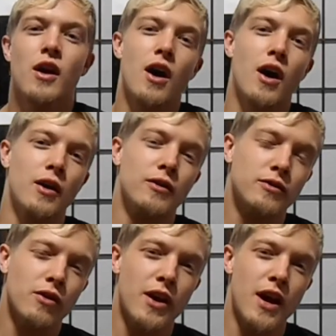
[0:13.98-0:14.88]
uh,
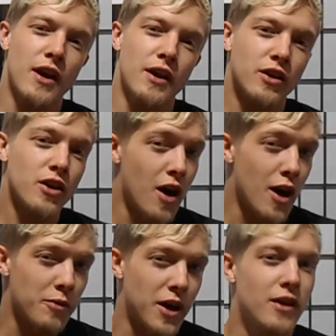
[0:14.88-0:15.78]
go ahead and
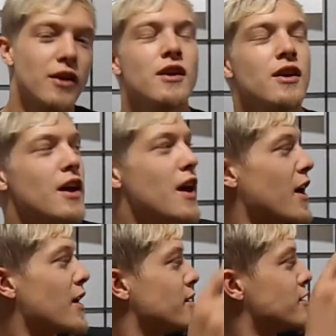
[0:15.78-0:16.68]
comment,
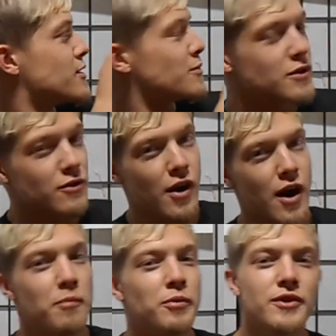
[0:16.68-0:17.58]
and
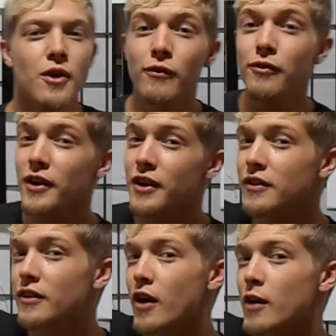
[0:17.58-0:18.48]
subscribe. But don't forget to
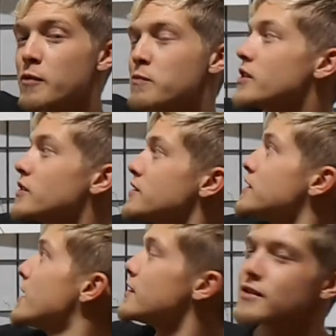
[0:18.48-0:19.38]
comment because
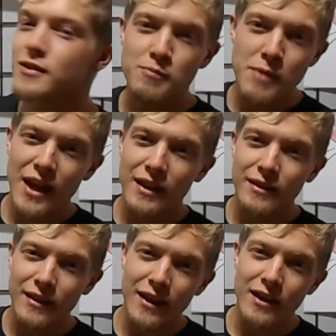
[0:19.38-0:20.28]
that is the main
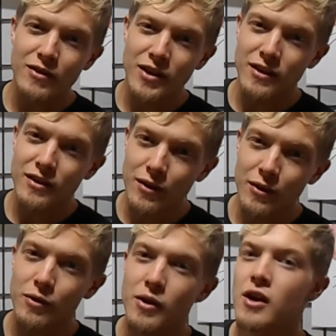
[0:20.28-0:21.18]
thing you need to
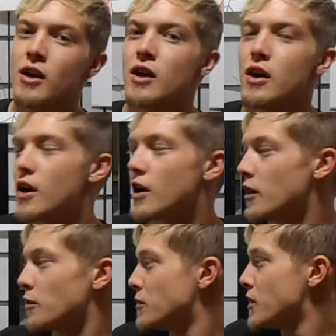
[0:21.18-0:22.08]
do.
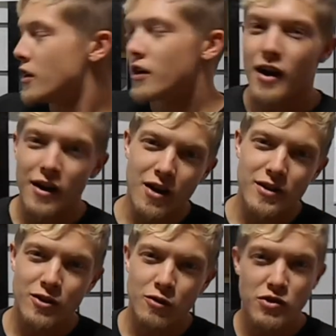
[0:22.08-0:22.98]
Um, I'd
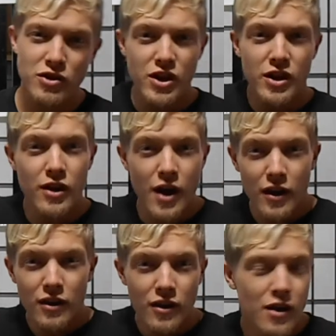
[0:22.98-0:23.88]
also appreciate a like.
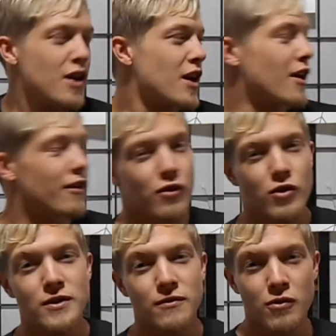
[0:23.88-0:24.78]
And of
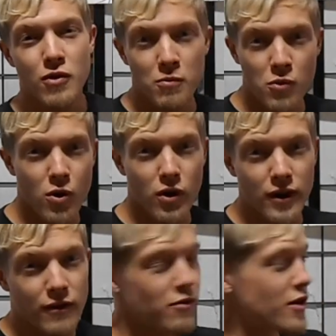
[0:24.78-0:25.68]
course, if you want more
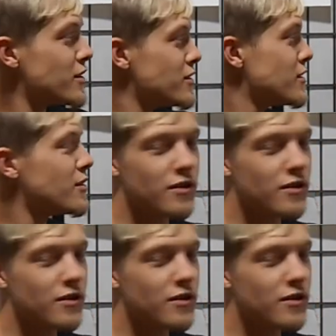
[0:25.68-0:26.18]
giveaways,